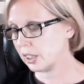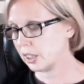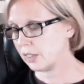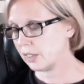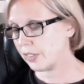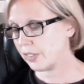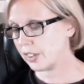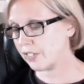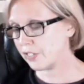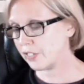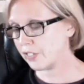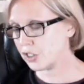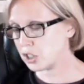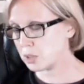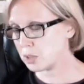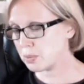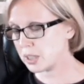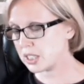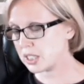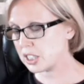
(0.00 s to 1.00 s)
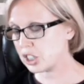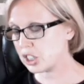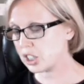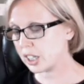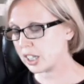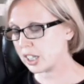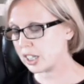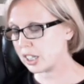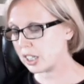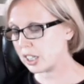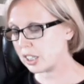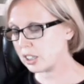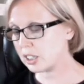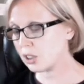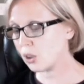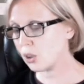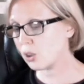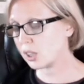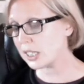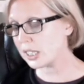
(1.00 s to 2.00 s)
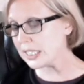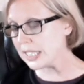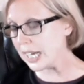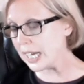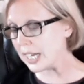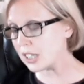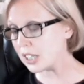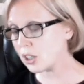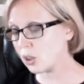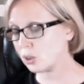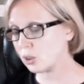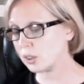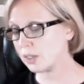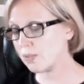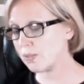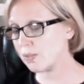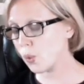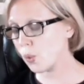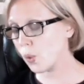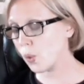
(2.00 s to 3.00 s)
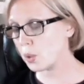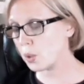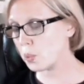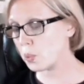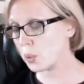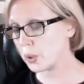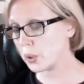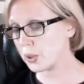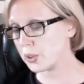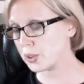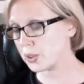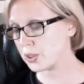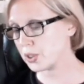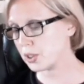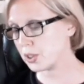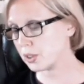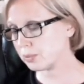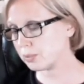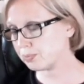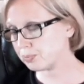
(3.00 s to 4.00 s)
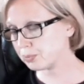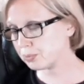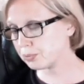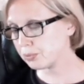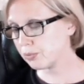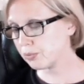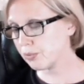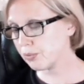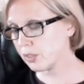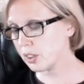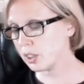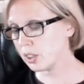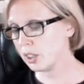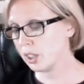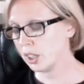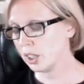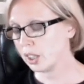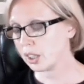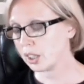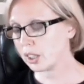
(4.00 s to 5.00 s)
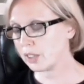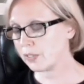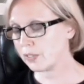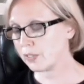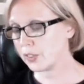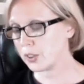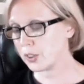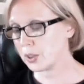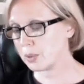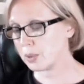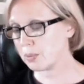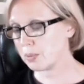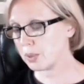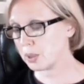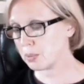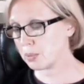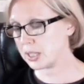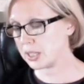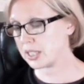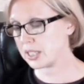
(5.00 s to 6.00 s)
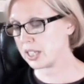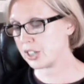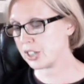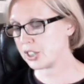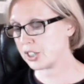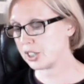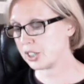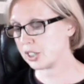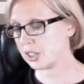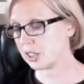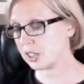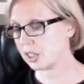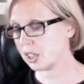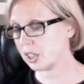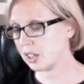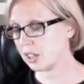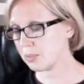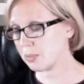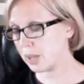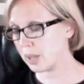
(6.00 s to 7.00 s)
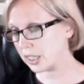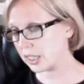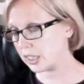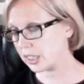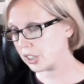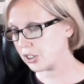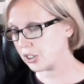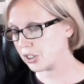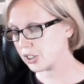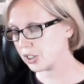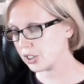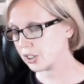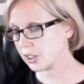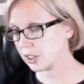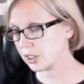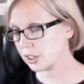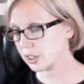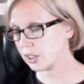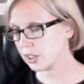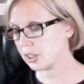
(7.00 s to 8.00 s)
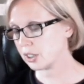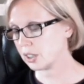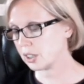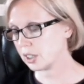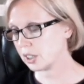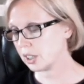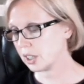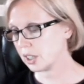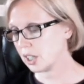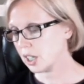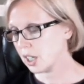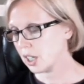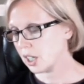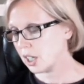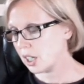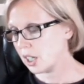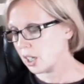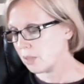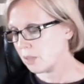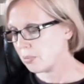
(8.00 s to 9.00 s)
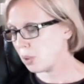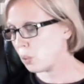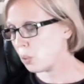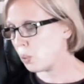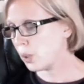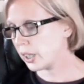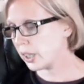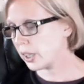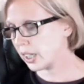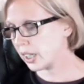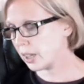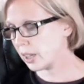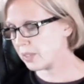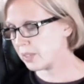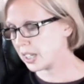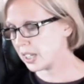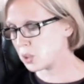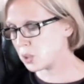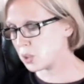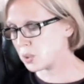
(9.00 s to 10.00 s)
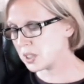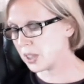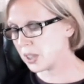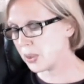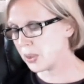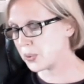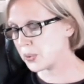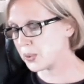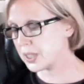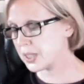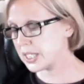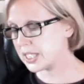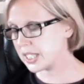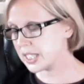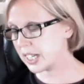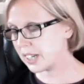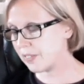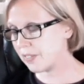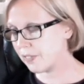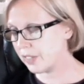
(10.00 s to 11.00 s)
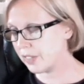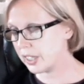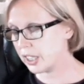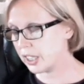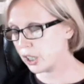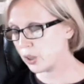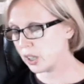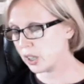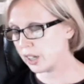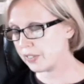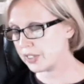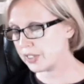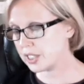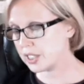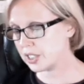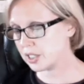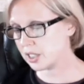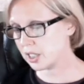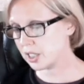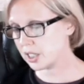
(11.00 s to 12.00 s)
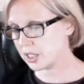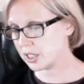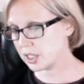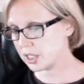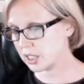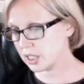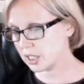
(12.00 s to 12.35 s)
The first message had contained only 4 words. Confirm possession of package. But what had come next was a 3-second video of his daughter.